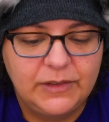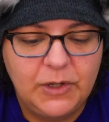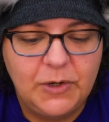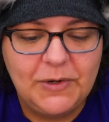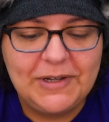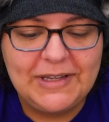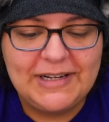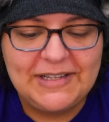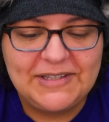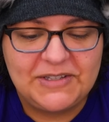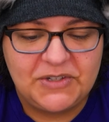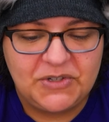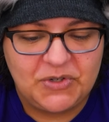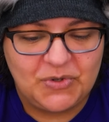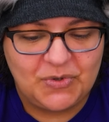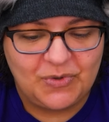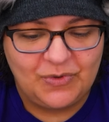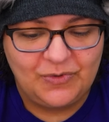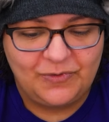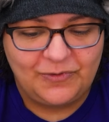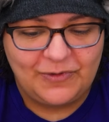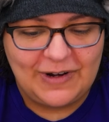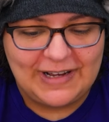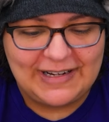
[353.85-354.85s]
Logan is a
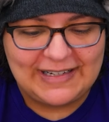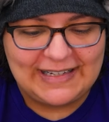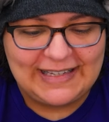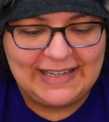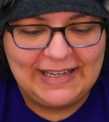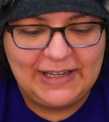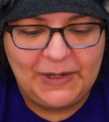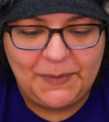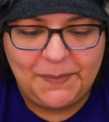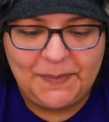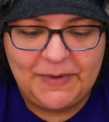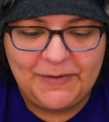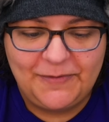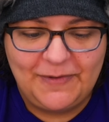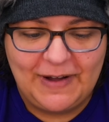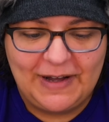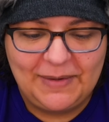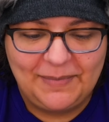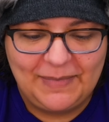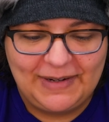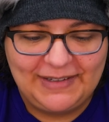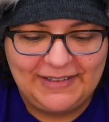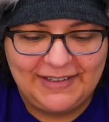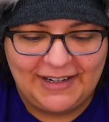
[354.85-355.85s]
true friend. He helped me
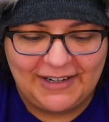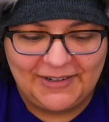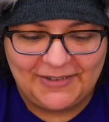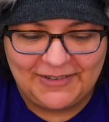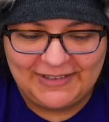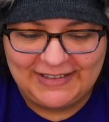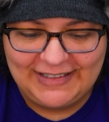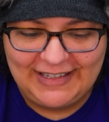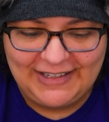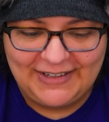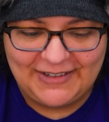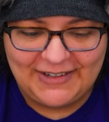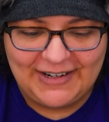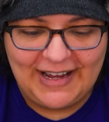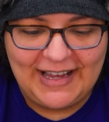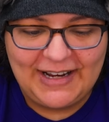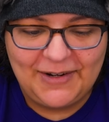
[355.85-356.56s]
find my diary later.